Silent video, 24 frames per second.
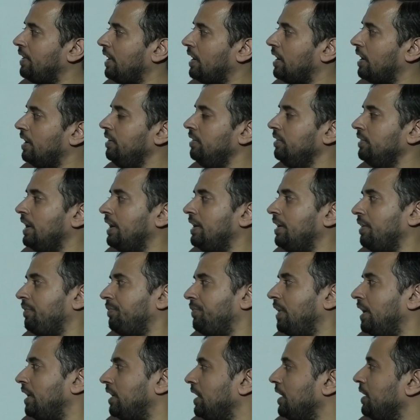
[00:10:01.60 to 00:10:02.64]
taken then
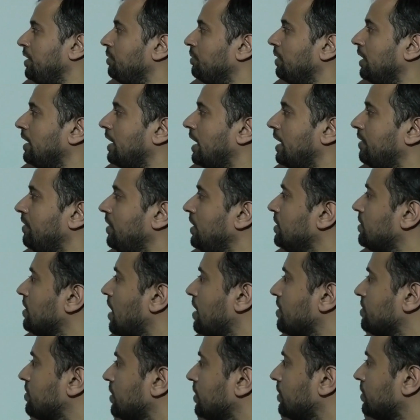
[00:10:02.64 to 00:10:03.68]
definitely you will get these
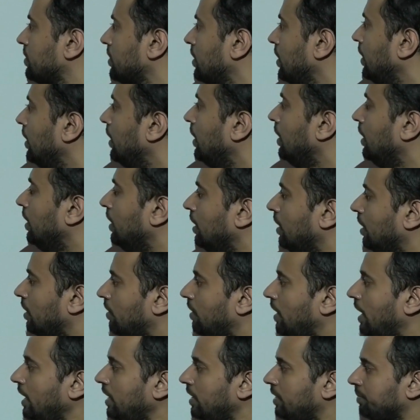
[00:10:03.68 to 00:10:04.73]
answers
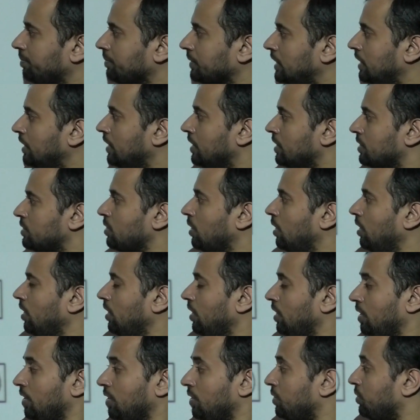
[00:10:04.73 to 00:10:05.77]
right.
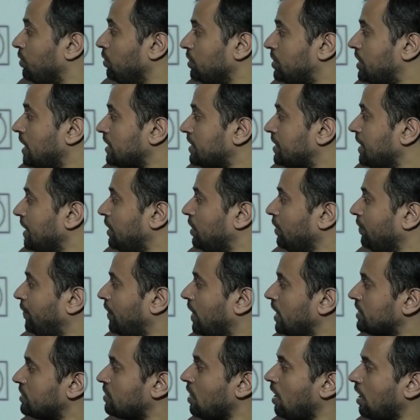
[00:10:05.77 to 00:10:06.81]
So you just need to
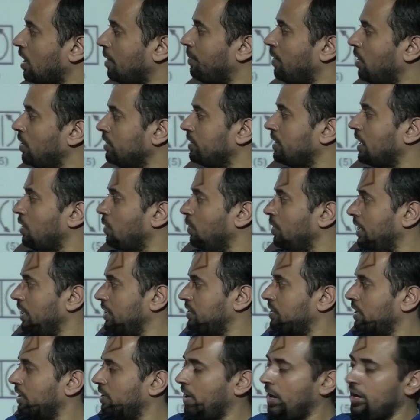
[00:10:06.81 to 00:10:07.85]
first talk about the
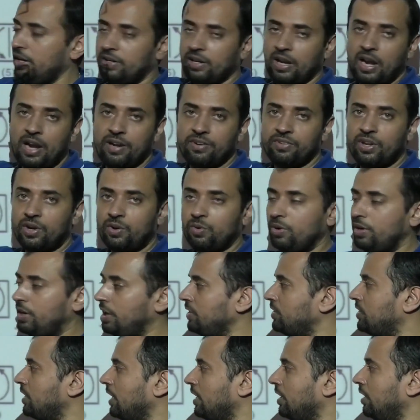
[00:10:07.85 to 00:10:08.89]
rotation right and the
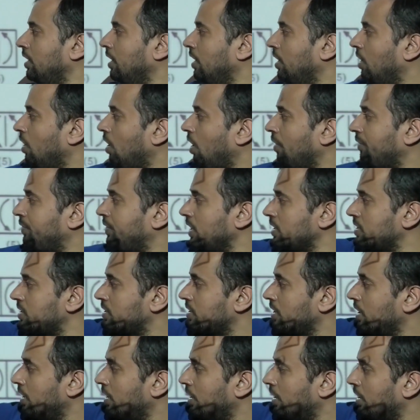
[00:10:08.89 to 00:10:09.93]
rotation of
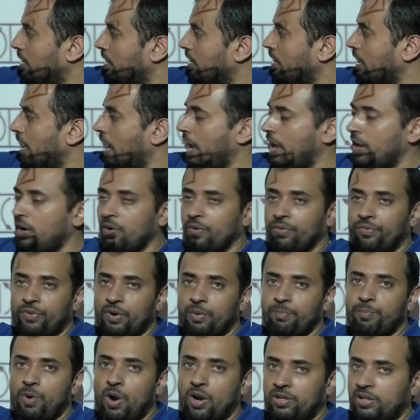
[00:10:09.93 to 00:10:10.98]
this arrow
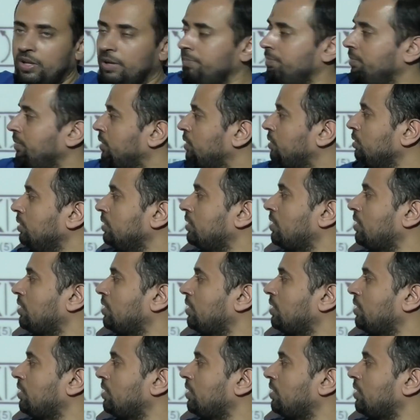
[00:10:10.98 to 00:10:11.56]
from bottom to